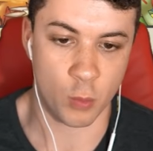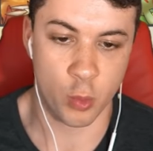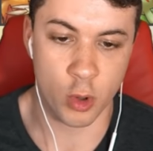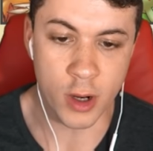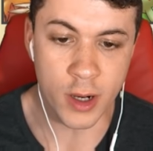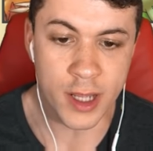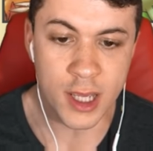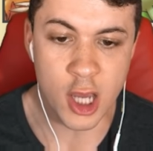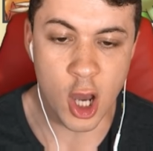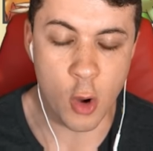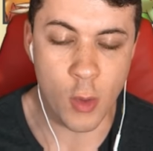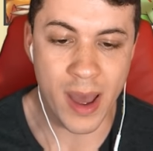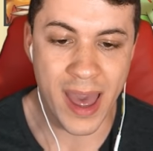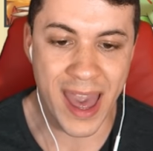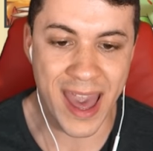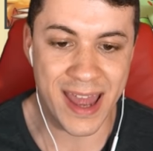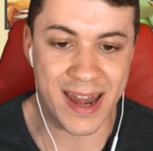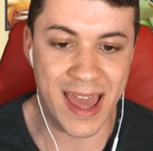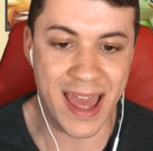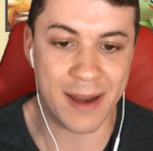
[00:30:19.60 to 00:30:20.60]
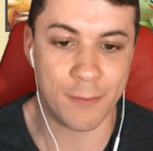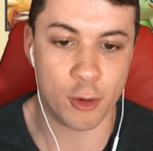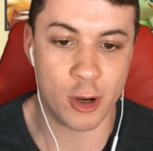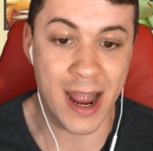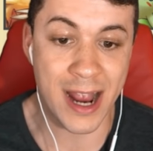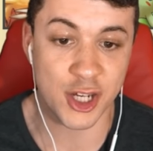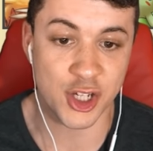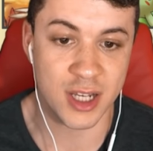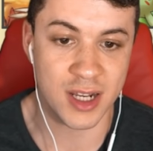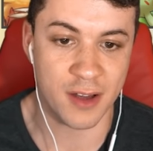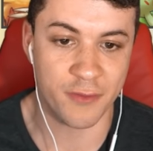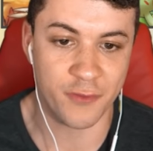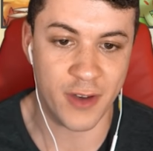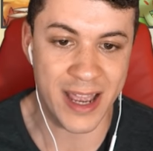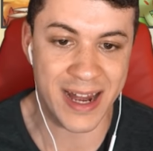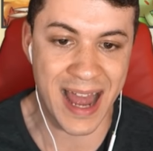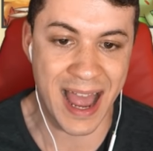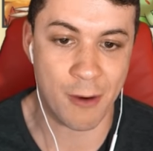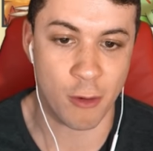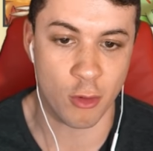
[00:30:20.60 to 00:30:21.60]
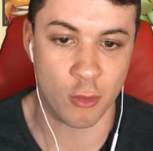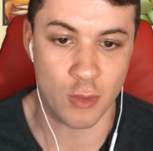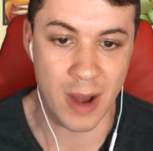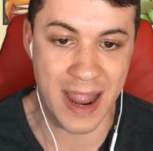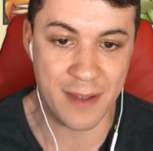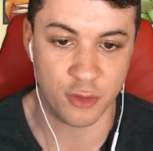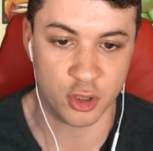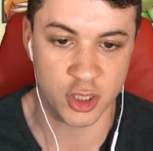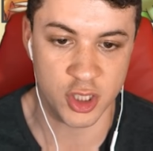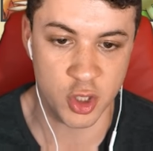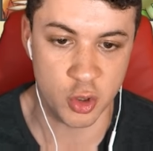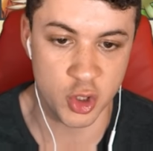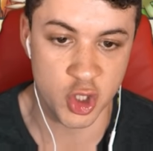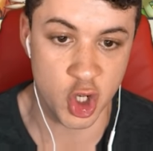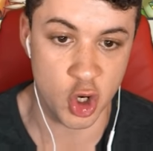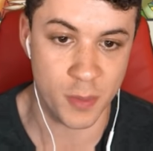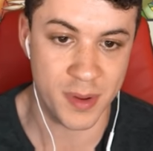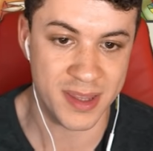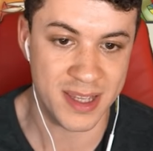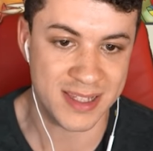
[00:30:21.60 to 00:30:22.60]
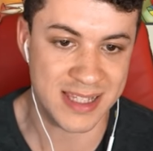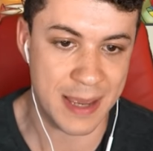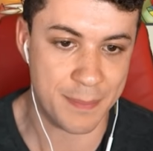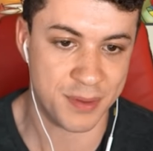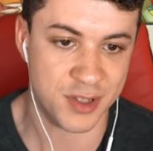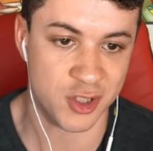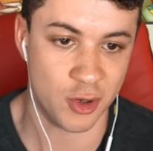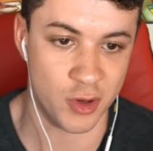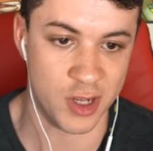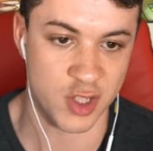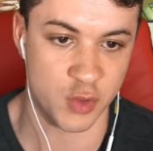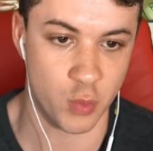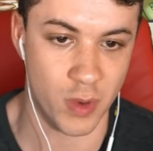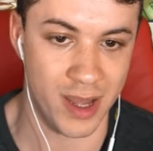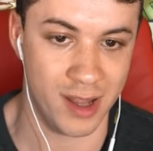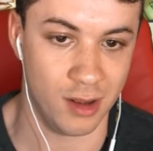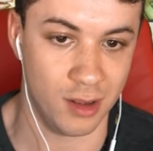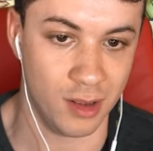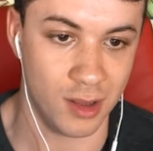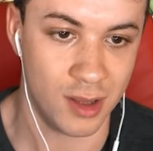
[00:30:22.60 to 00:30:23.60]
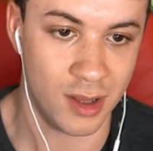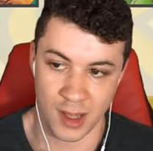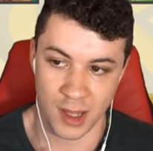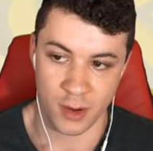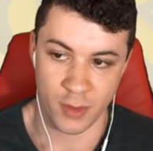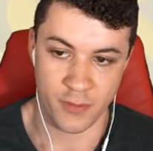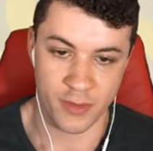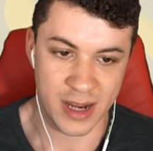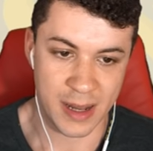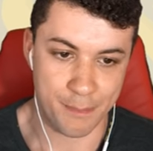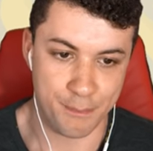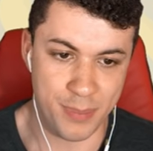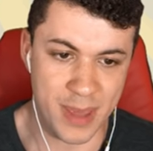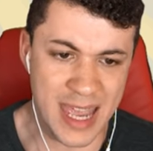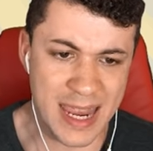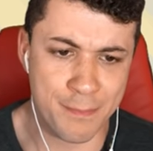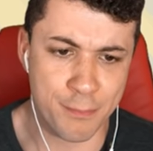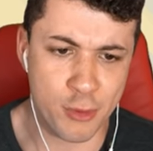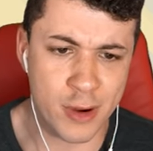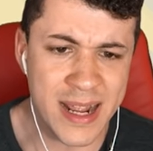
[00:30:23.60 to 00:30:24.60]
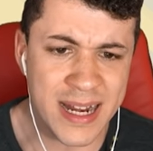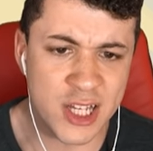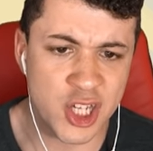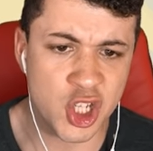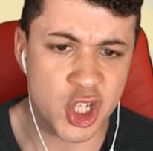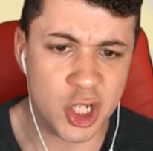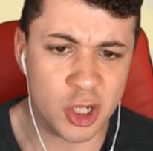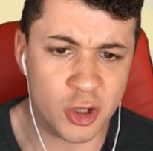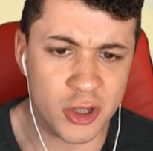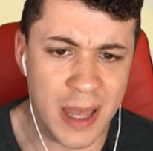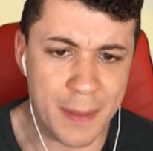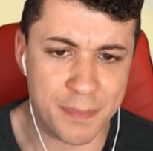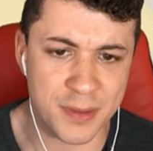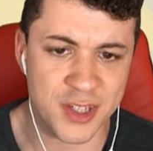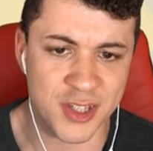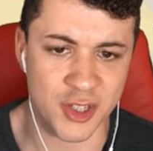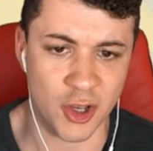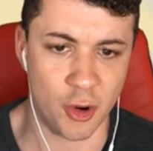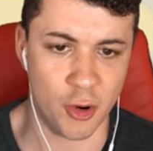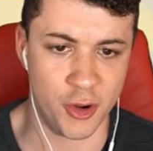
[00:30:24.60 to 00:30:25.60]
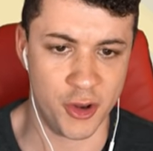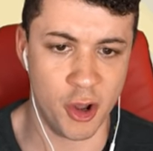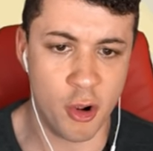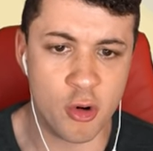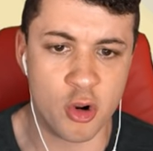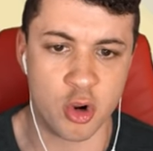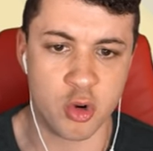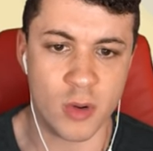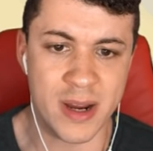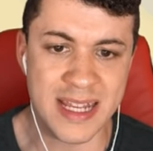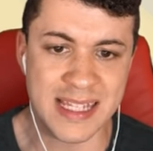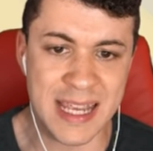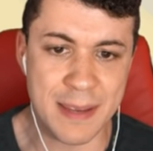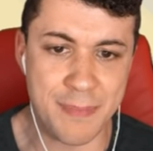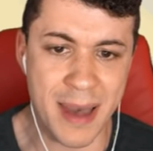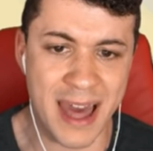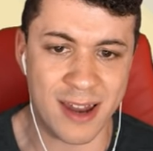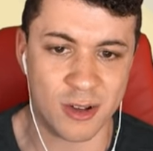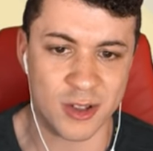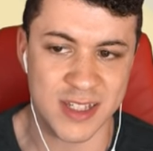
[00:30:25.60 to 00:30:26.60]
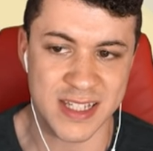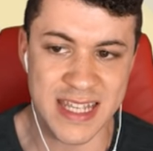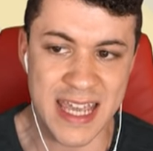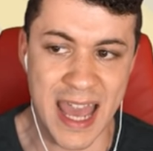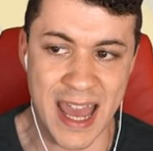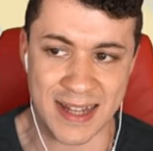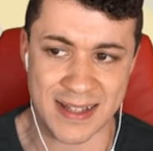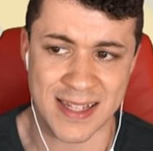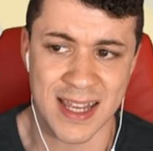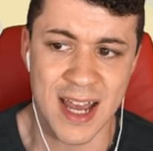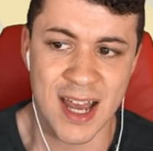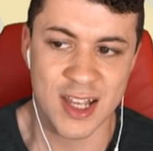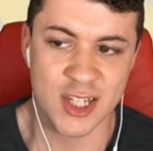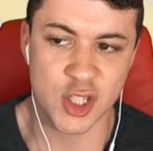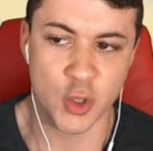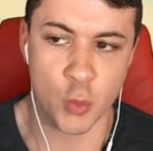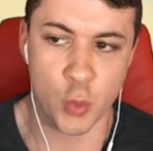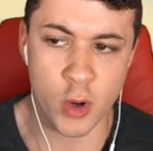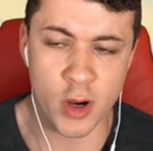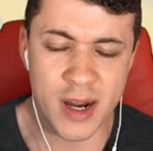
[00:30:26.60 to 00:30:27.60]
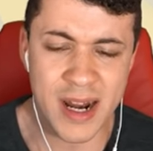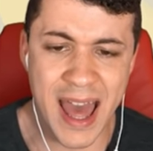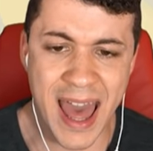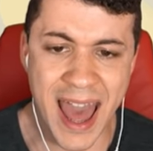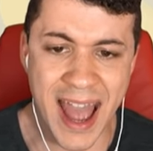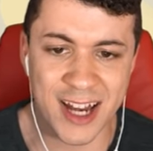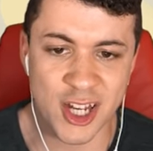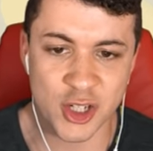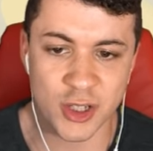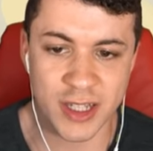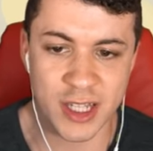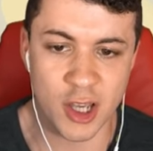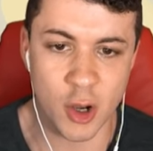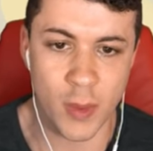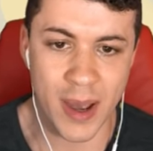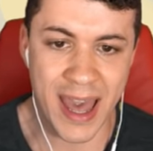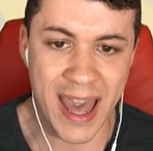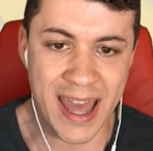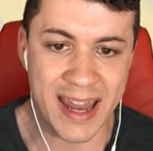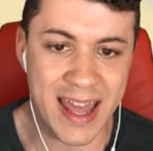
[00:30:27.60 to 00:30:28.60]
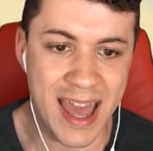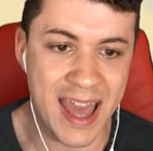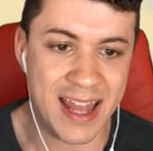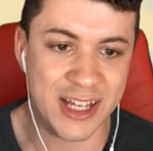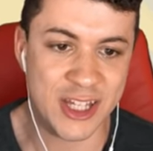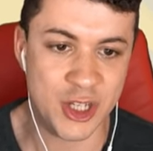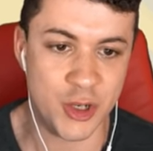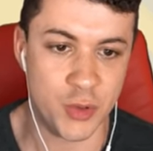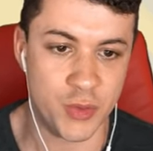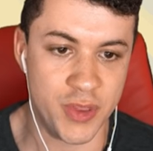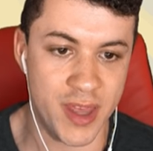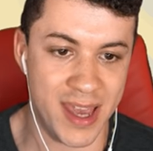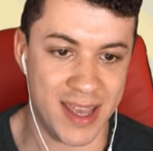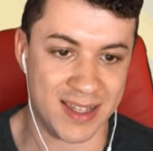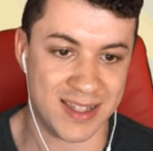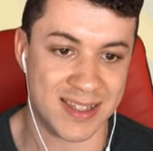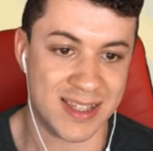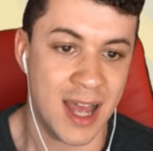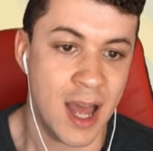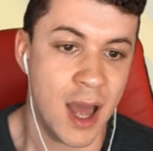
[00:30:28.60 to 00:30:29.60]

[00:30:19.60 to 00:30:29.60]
we're gonna go ahead and we're actually gonna fight our rival YouTube in this episode as well. We've had a big, pretty chilled episode, no crazy battles yet, so we're gonna actually go ahead and do this.